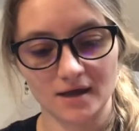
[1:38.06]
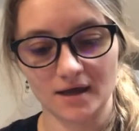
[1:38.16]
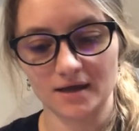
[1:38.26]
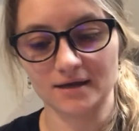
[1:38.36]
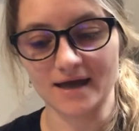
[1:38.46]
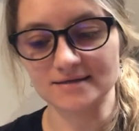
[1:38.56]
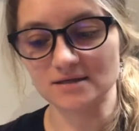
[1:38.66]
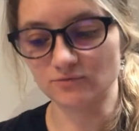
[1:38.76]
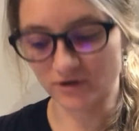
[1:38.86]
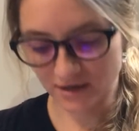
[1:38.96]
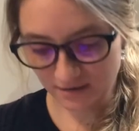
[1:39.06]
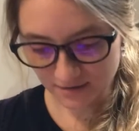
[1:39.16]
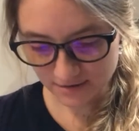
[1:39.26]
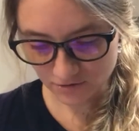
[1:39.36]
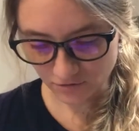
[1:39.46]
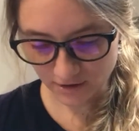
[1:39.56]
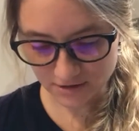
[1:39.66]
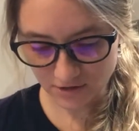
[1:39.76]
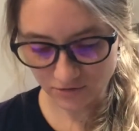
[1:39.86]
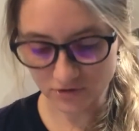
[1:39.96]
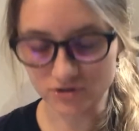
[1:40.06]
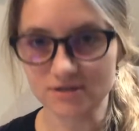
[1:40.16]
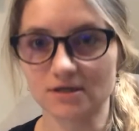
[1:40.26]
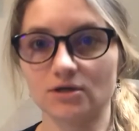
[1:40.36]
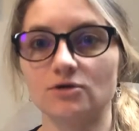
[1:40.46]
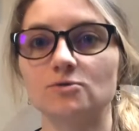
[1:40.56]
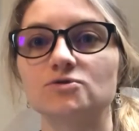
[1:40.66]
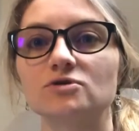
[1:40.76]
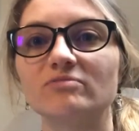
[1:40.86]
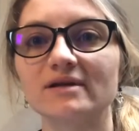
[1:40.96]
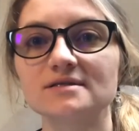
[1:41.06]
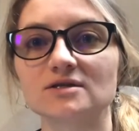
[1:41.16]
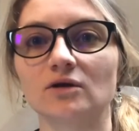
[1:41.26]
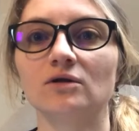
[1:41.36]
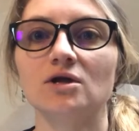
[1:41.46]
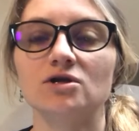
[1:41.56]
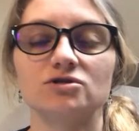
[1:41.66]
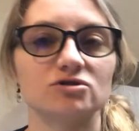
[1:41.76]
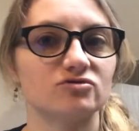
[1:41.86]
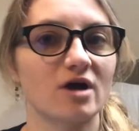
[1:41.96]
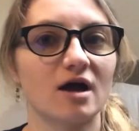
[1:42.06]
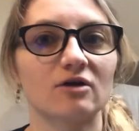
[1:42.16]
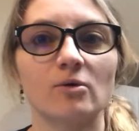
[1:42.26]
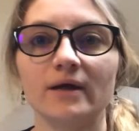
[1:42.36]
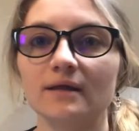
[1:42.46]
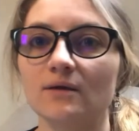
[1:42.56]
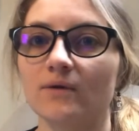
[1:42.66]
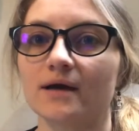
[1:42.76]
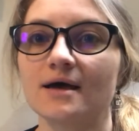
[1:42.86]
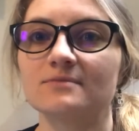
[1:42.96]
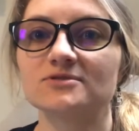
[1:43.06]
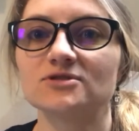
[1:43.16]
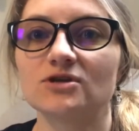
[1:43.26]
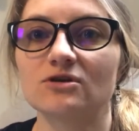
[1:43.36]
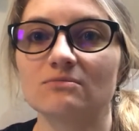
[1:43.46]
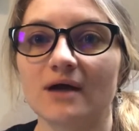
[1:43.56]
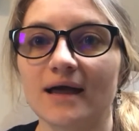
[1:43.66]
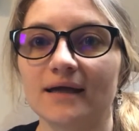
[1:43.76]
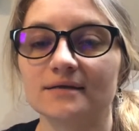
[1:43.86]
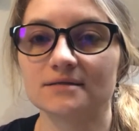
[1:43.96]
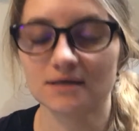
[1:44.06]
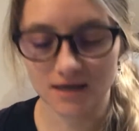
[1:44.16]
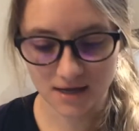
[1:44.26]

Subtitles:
and as I'm reading this story to you, you're just going to use your pencil to draw quickly what comes to your mind.